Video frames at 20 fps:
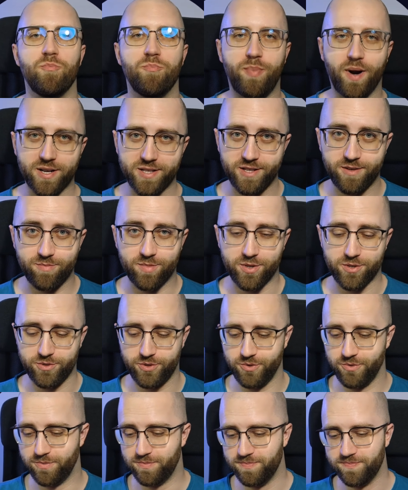Part number
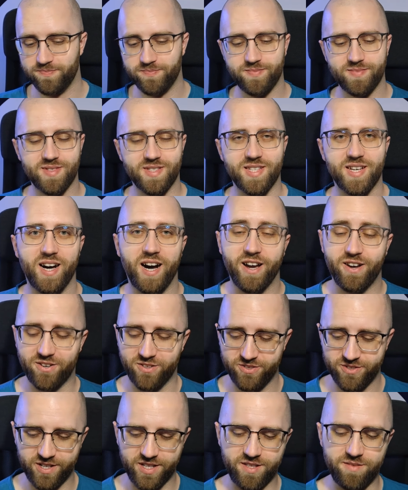2. I
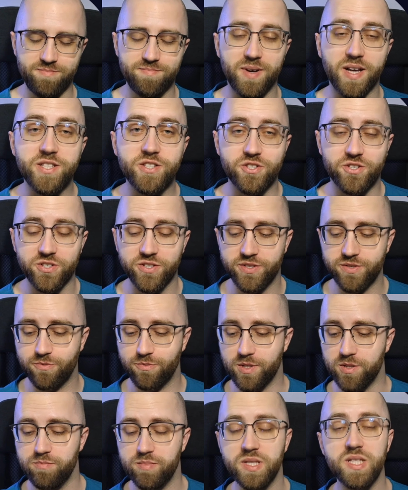already mentioned
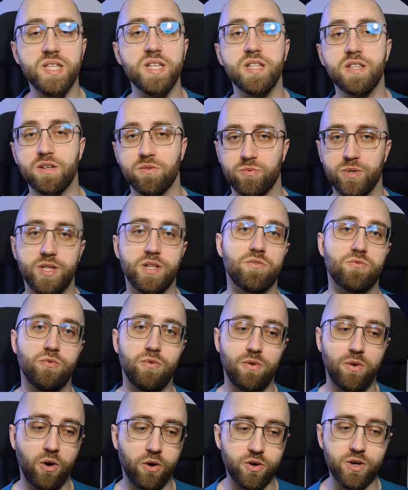we'll be dealing with a
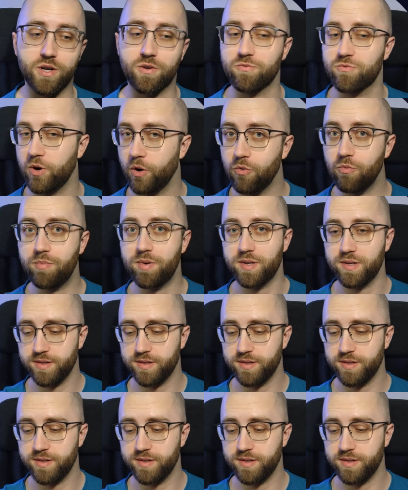longer rope.